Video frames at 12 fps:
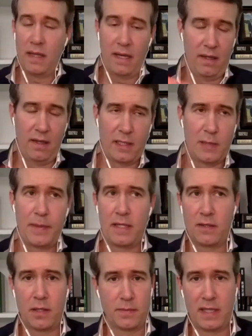And I speak in
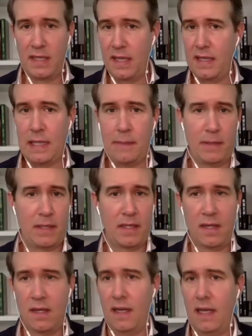terms of net
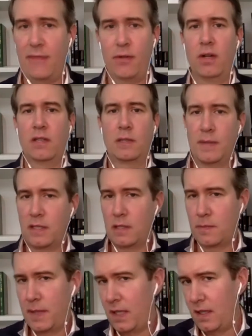EBITDA after all expenses
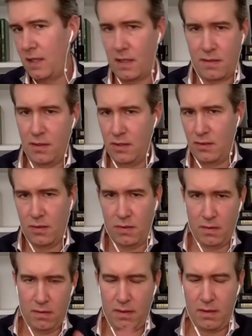paid, cost of goods
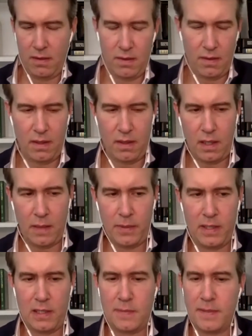sold,
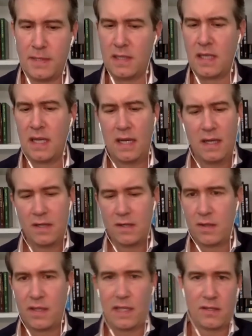operating expenses. So
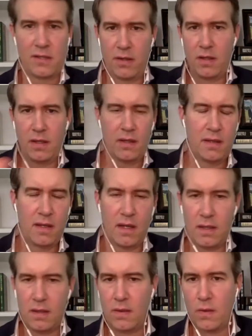in the case of the
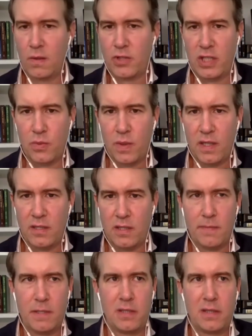oil change one I
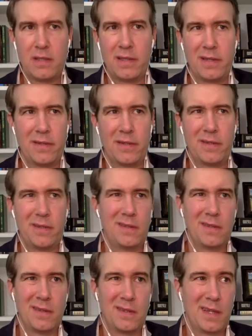just mentioned, you're
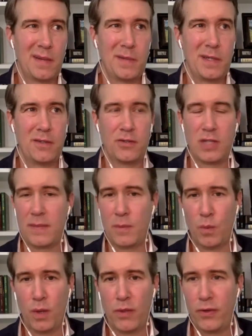dropping
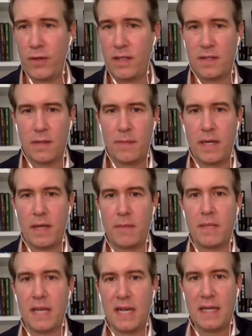130 to the bottom
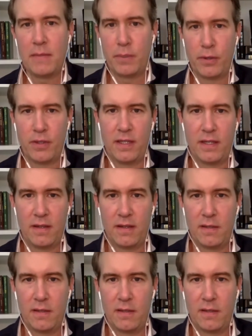line per year.